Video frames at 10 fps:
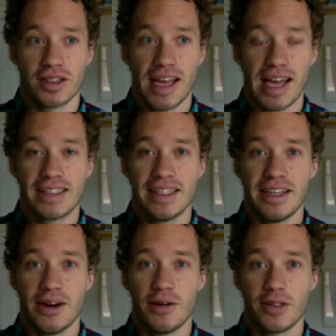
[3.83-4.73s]

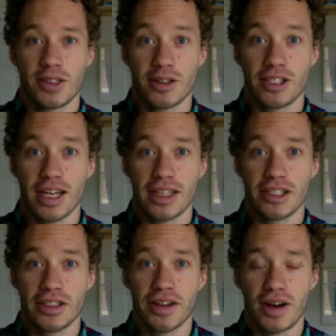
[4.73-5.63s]
SEO, search
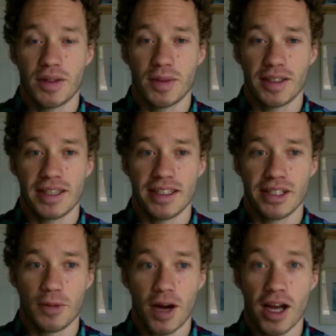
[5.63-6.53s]
engine optimization.
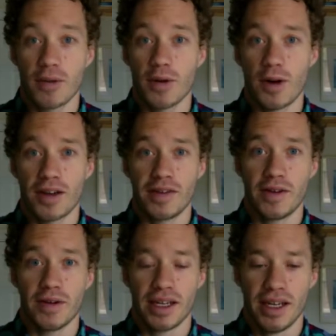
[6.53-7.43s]
And why do we want to do
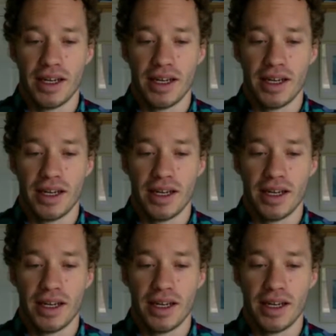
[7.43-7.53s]
it?